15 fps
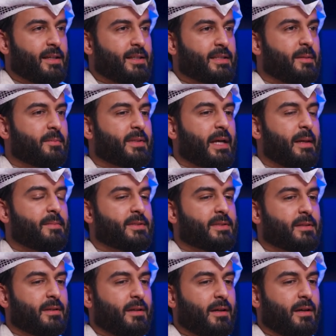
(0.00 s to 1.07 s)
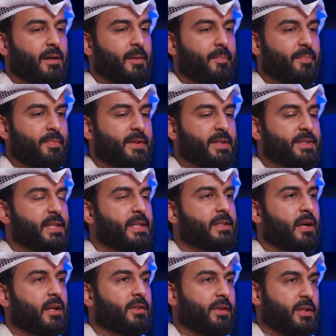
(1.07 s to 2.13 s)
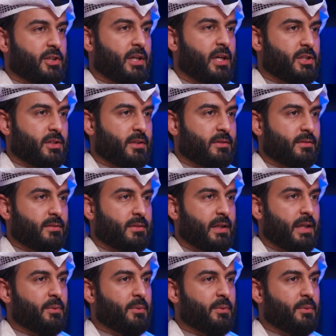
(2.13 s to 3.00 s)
Sometimes this needs a lot of education,